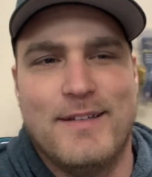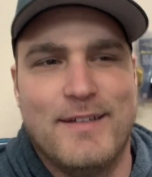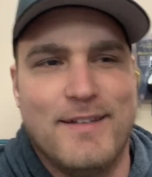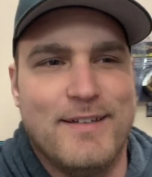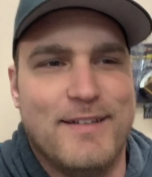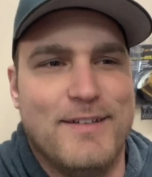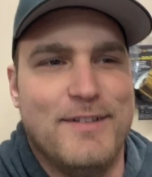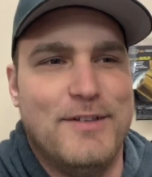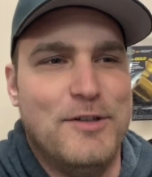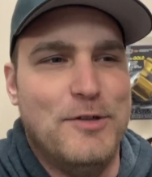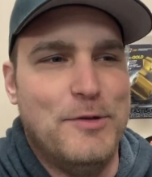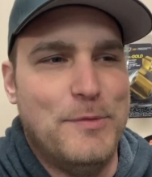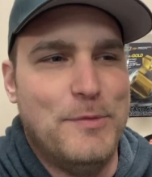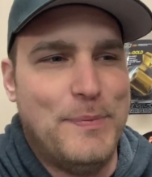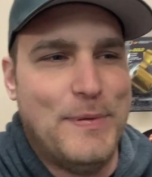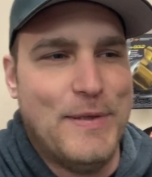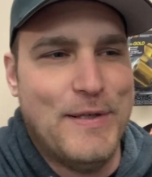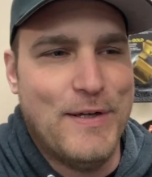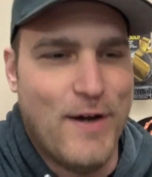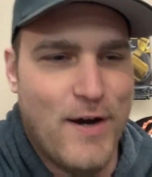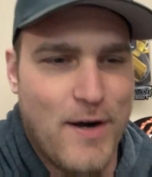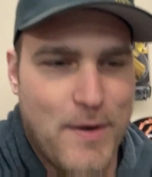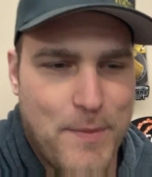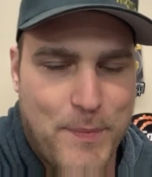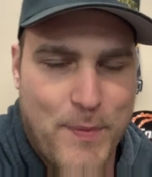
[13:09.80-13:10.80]

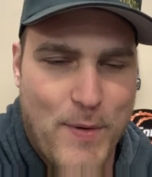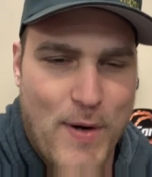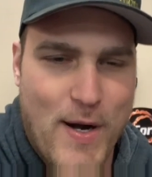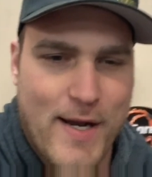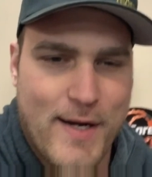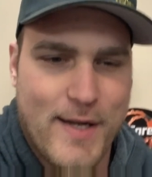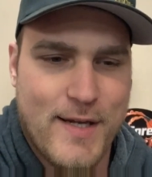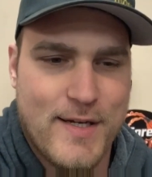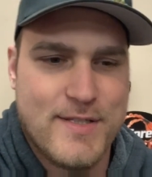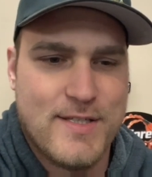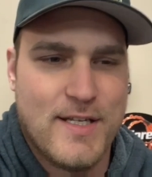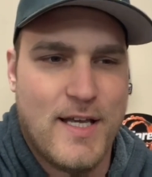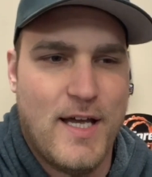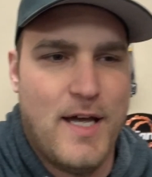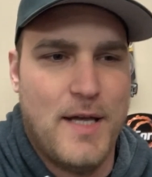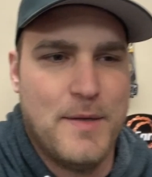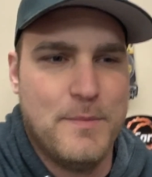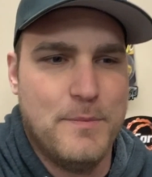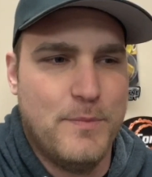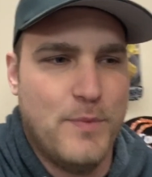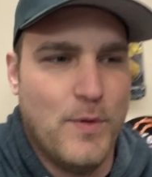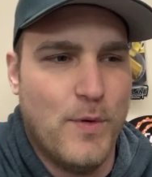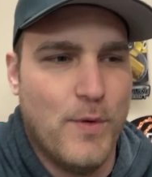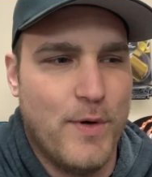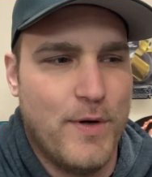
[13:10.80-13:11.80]
UPR products
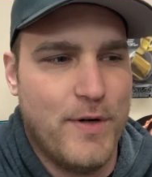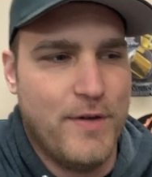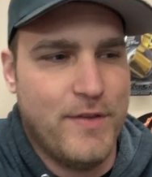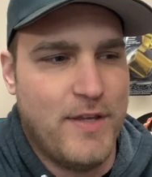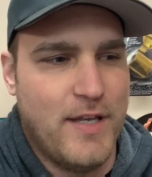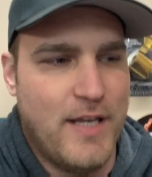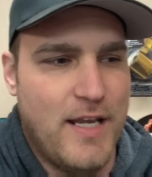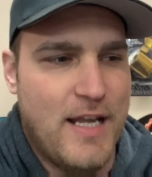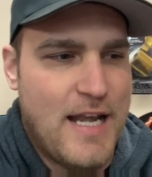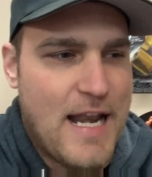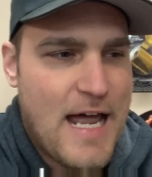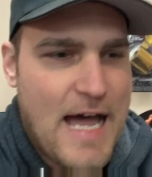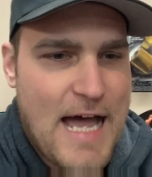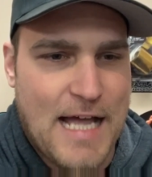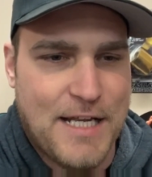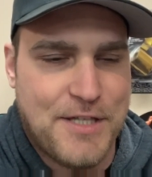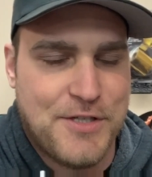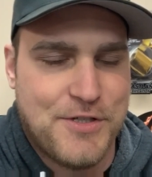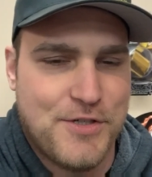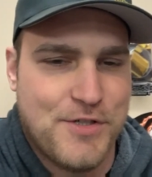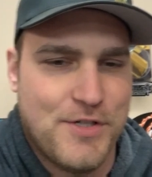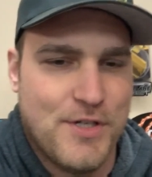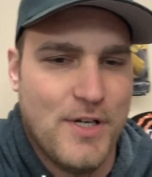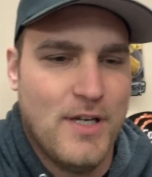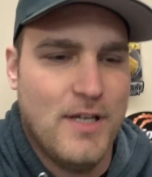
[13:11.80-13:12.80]
on board, the
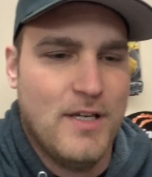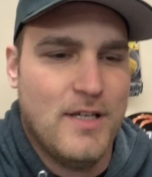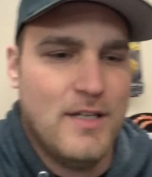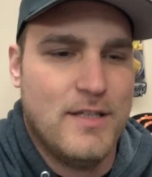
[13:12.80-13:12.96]
notch,